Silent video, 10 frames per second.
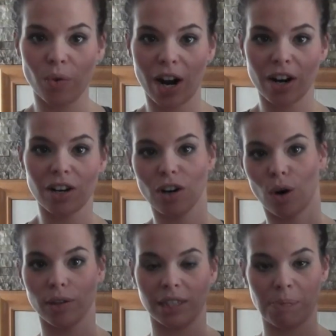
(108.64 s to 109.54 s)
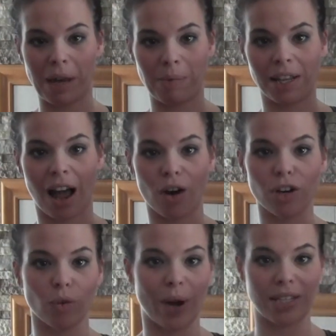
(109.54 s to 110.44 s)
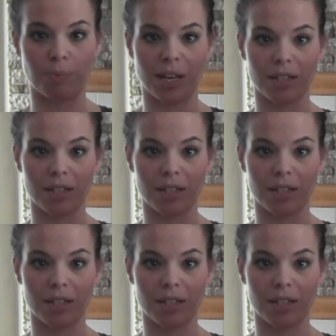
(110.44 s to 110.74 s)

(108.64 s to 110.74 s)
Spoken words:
to where you're holding the baby and how your weight's